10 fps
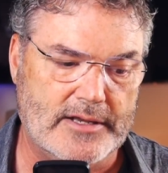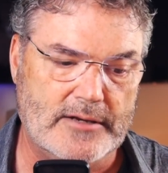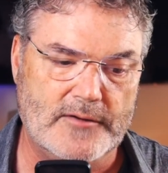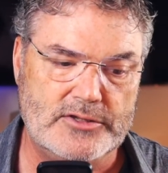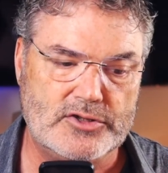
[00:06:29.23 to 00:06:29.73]
and
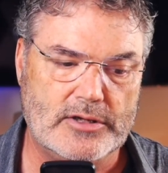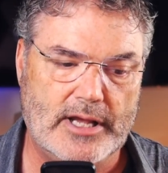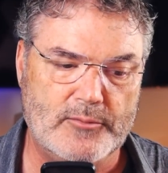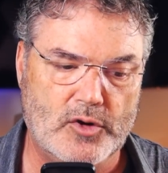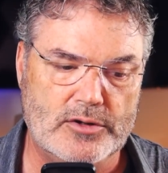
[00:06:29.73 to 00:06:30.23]
then
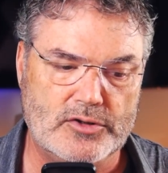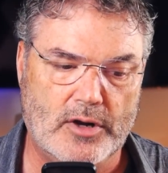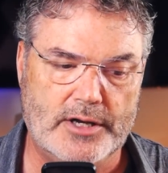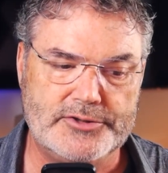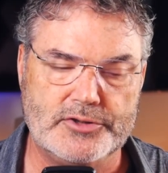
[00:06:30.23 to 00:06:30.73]
eventually I'm going
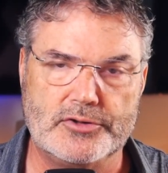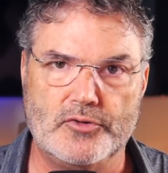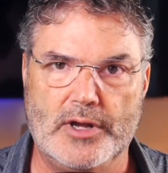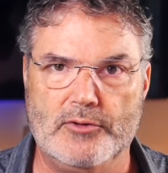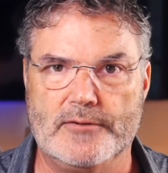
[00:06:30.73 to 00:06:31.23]
to also
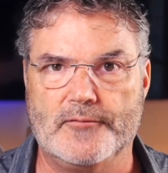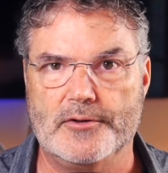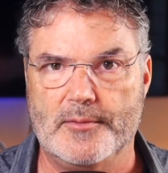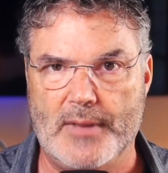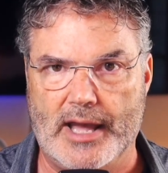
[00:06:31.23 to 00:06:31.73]
create one
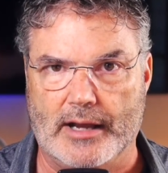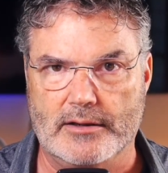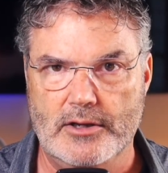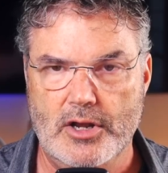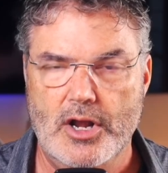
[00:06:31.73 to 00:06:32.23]
for the
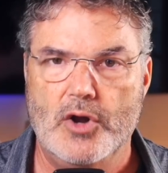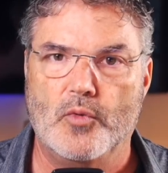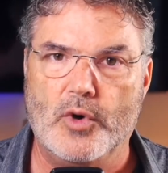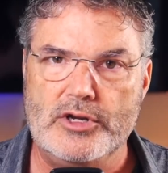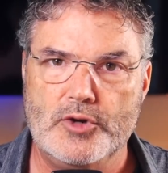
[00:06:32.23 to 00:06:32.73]
Mac.
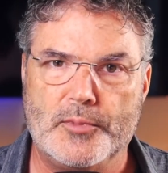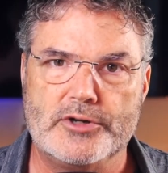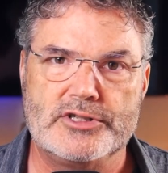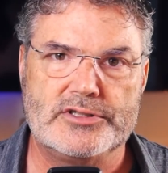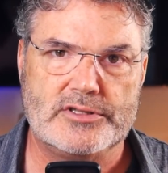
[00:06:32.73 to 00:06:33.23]
When you
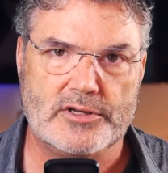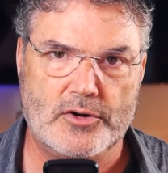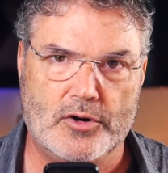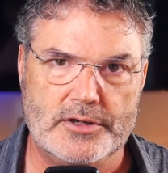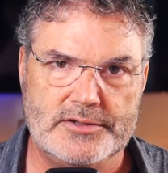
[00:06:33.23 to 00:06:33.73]
purchase the
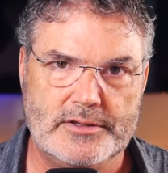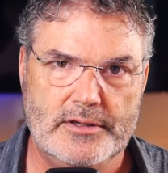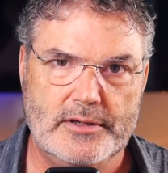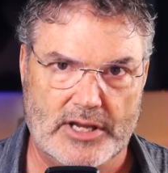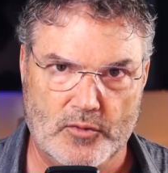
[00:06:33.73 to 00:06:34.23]
course,
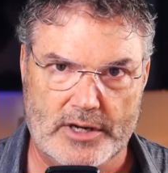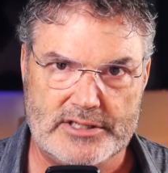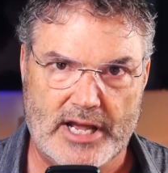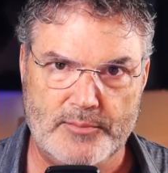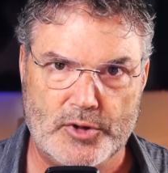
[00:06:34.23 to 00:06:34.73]
it's a
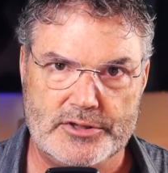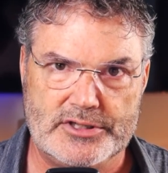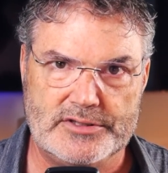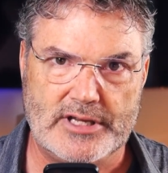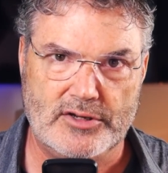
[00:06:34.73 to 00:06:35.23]
one-time
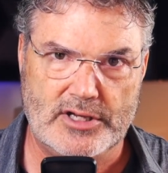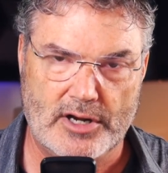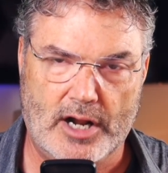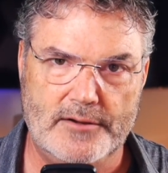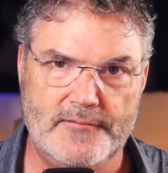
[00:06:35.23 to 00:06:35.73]
purchase and you
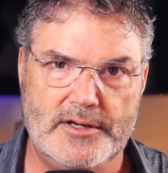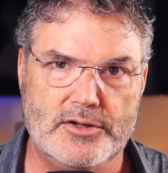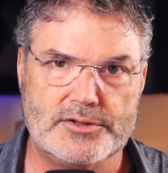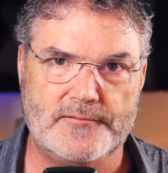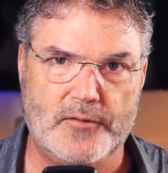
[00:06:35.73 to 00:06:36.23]
get all
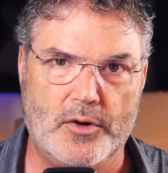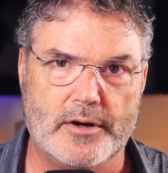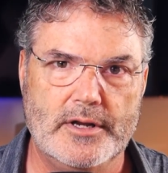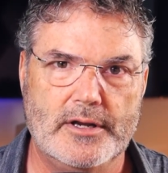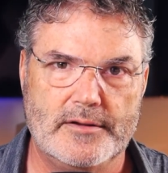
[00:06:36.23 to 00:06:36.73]
videos
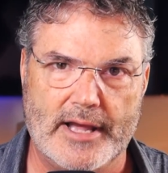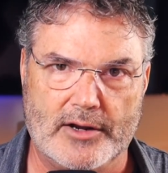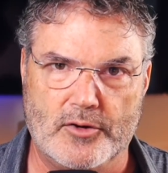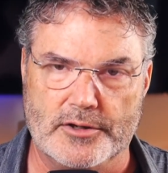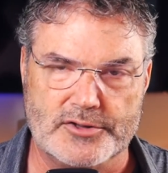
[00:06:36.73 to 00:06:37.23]
for
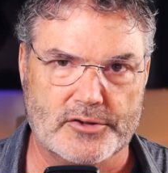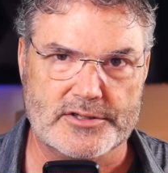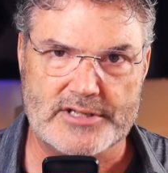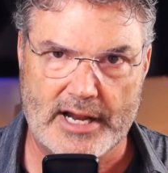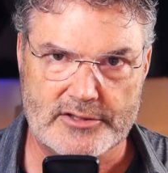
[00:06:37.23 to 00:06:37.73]
that course, so
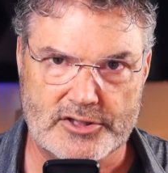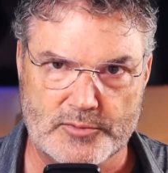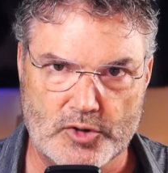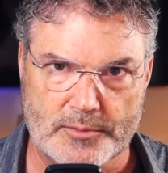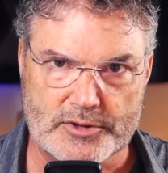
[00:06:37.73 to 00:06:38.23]
it is not a
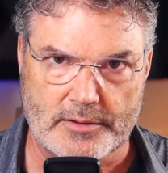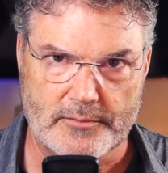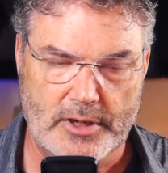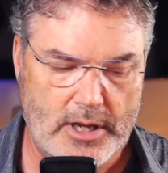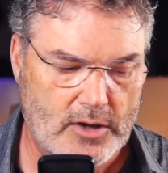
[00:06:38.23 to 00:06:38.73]
subscription.